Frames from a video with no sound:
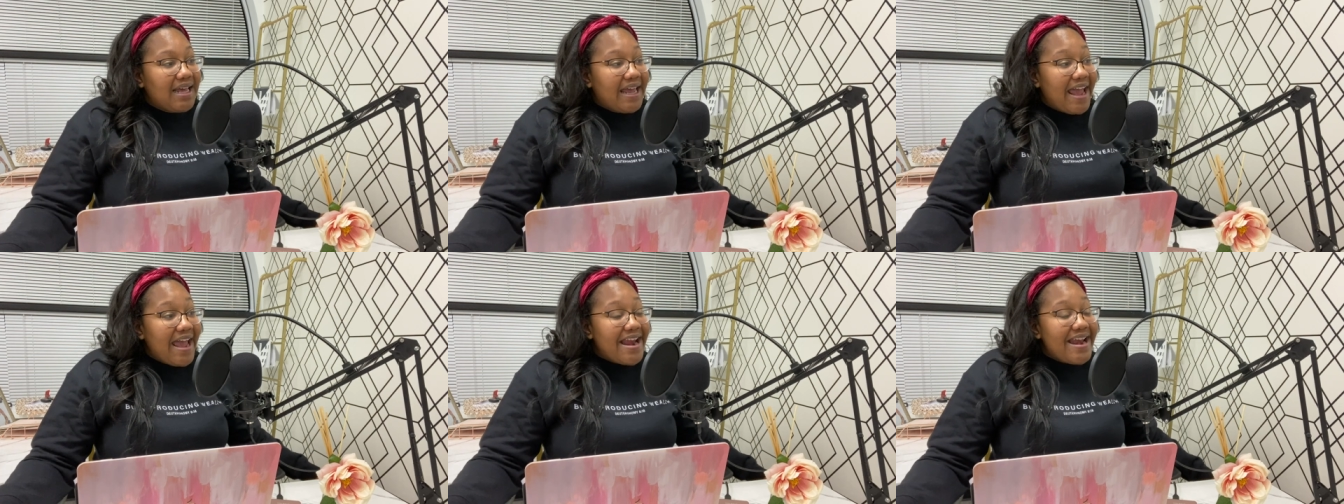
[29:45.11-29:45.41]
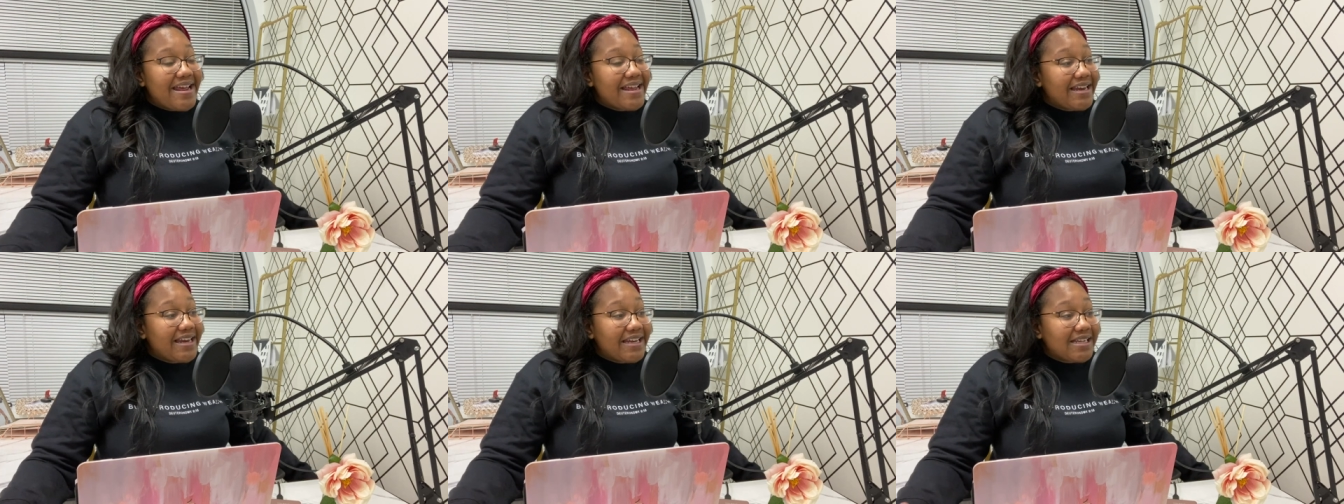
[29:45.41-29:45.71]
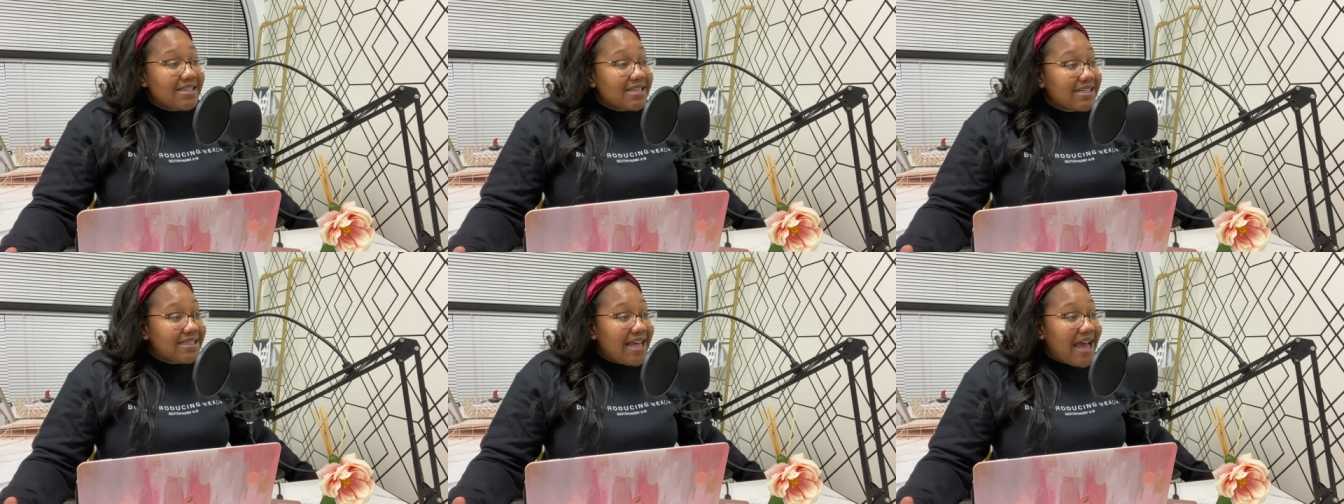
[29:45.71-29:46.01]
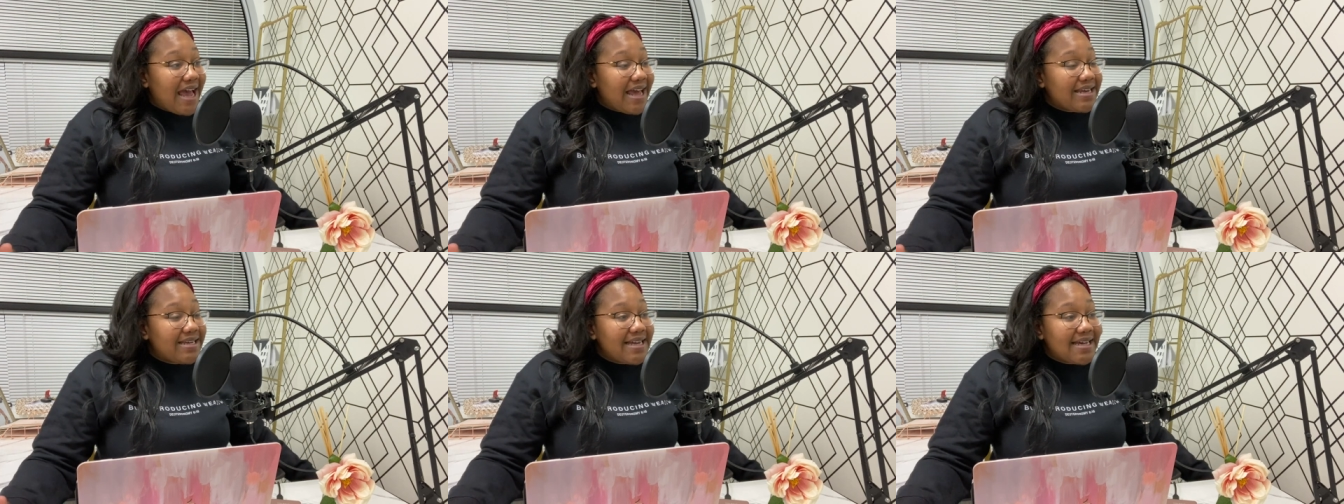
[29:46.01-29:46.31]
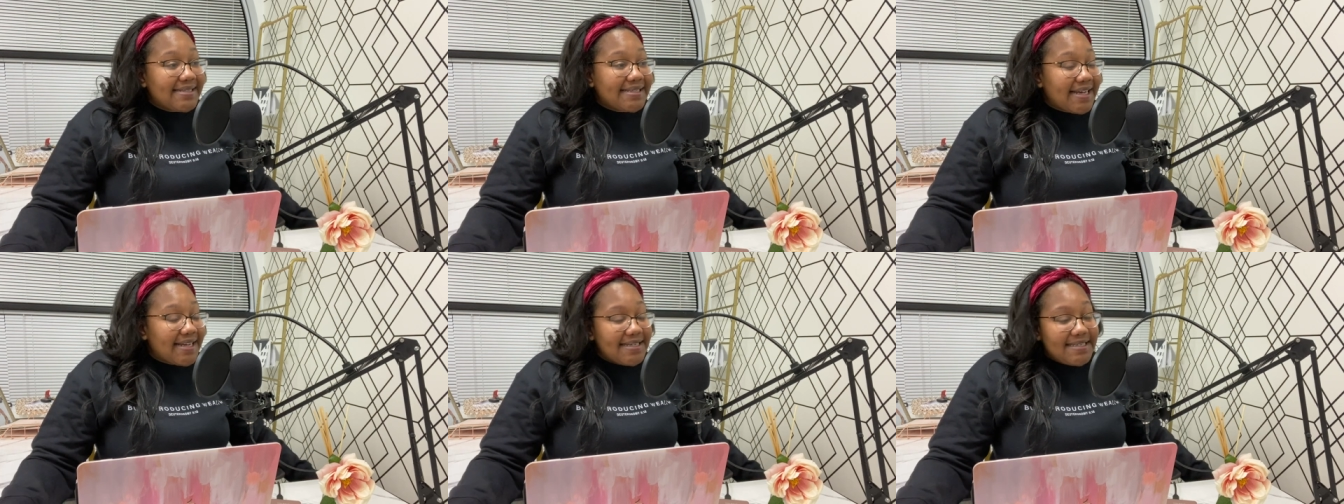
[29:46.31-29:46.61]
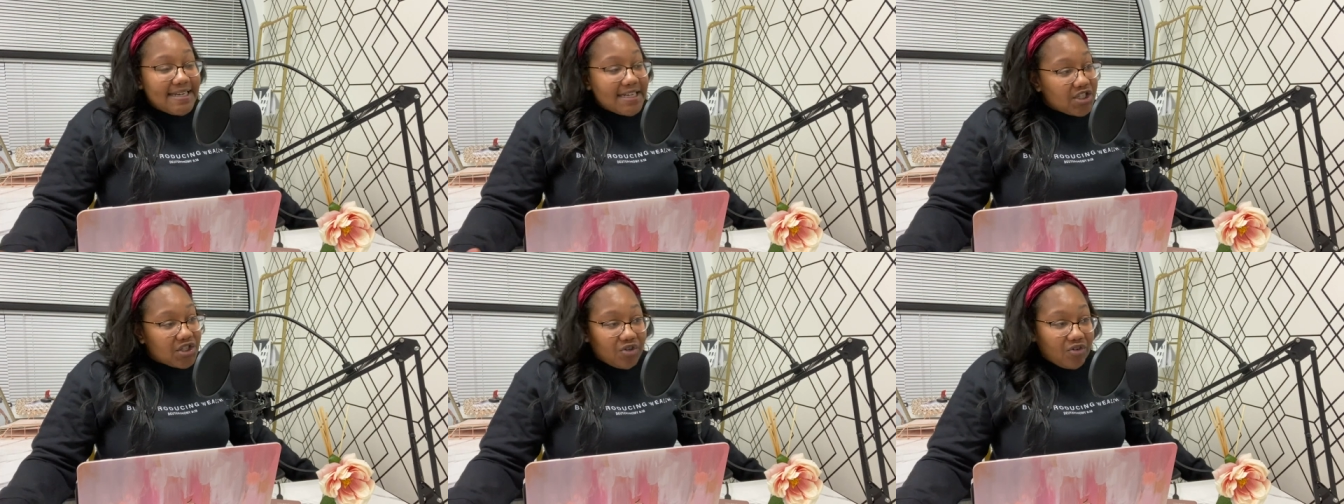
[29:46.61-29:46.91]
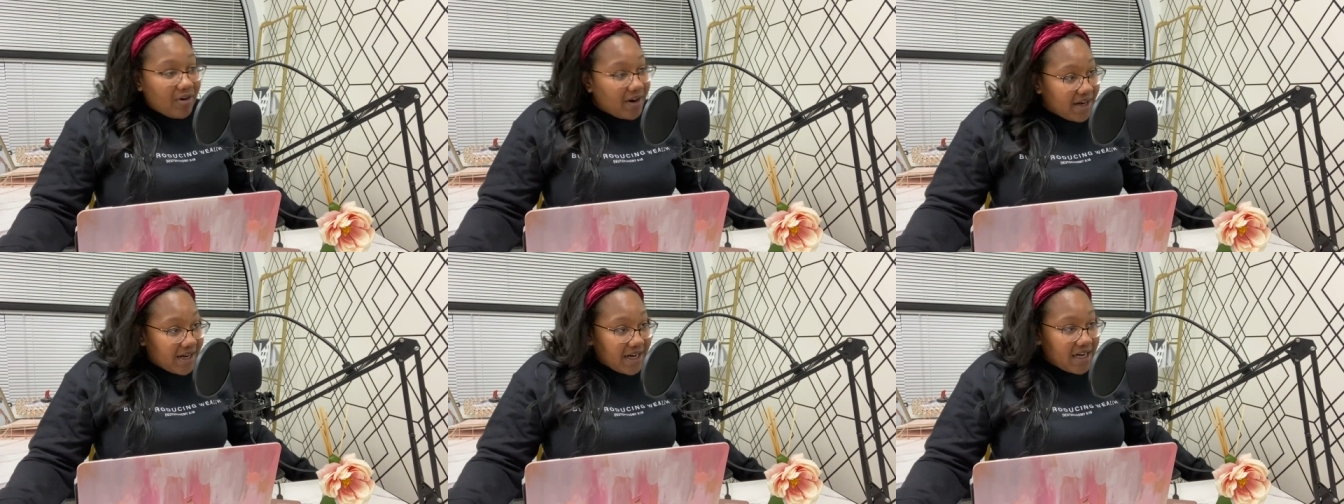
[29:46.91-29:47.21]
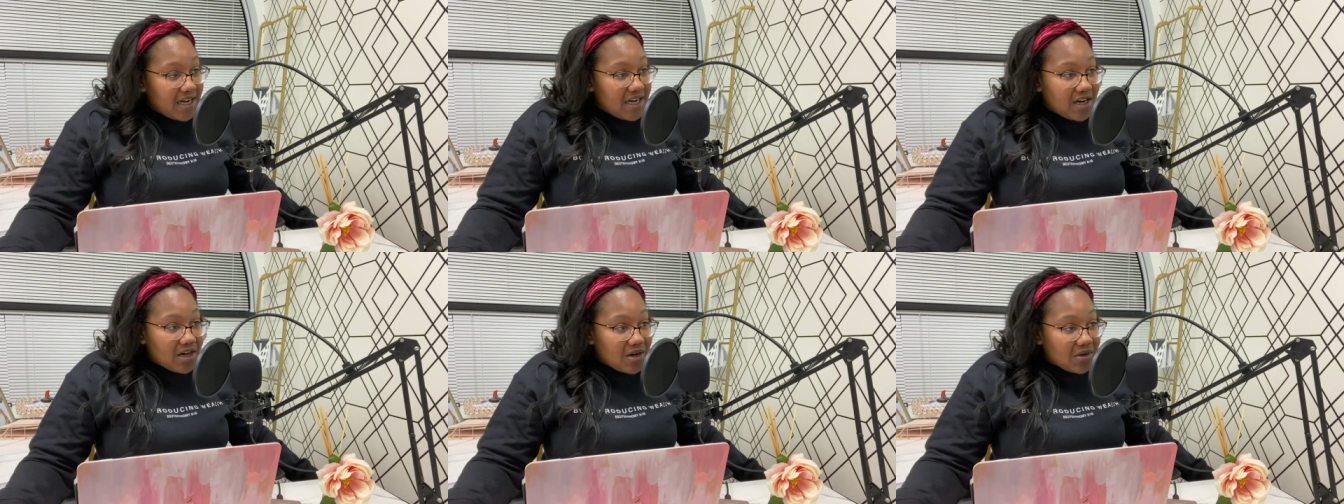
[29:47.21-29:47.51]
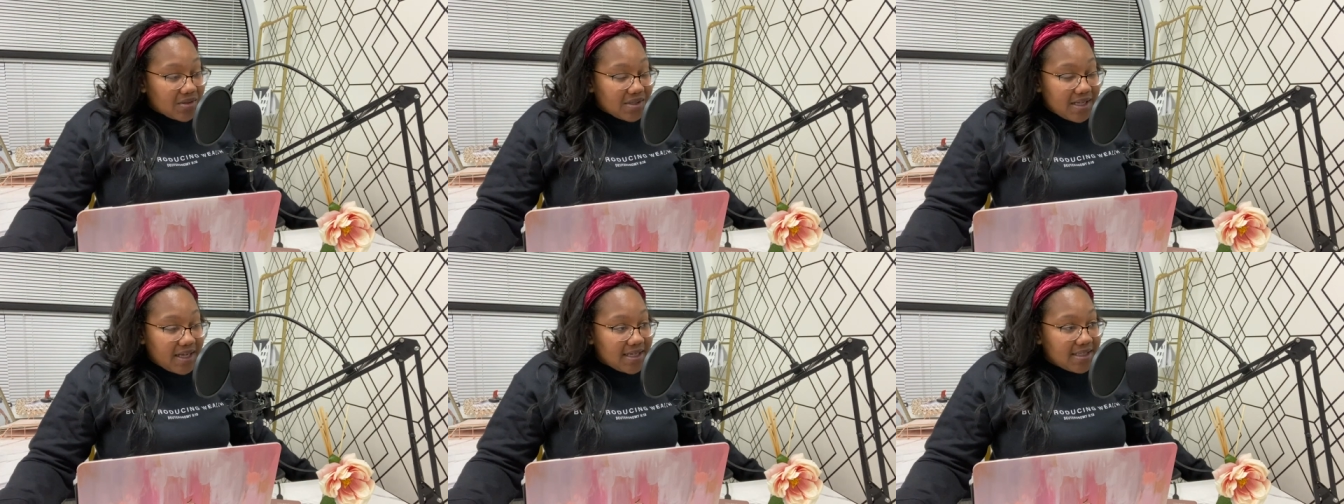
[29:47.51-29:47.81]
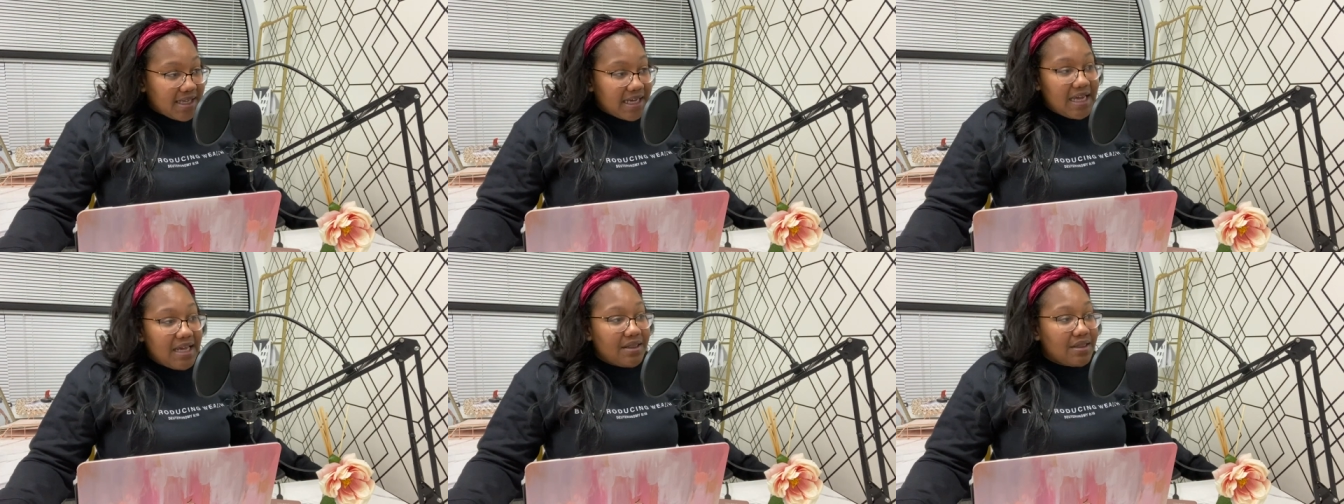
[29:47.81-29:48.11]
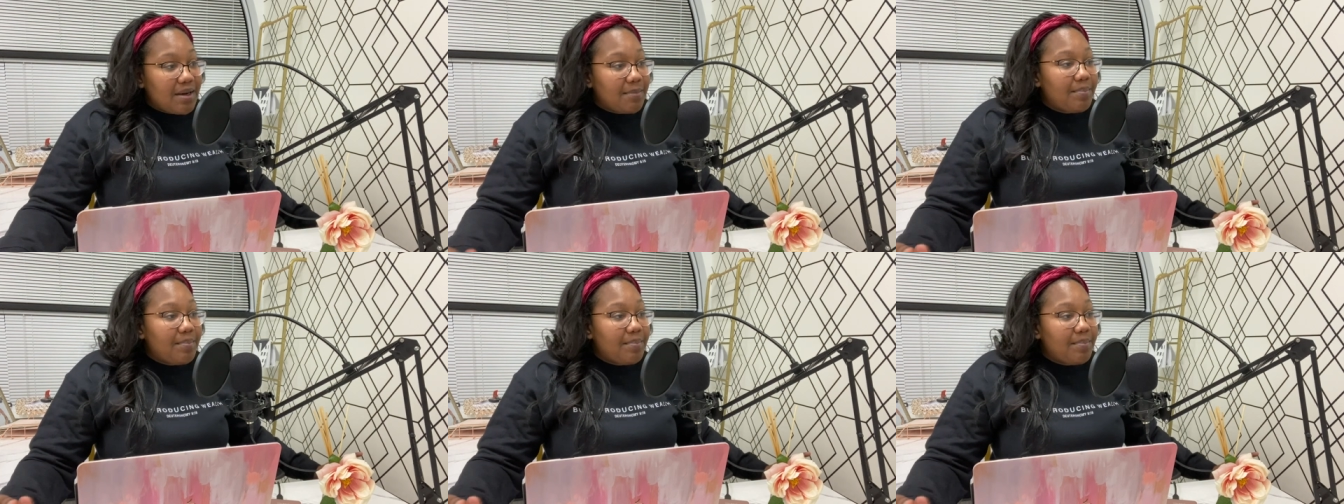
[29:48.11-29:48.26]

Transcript: And that doesn't discredit any of those things either.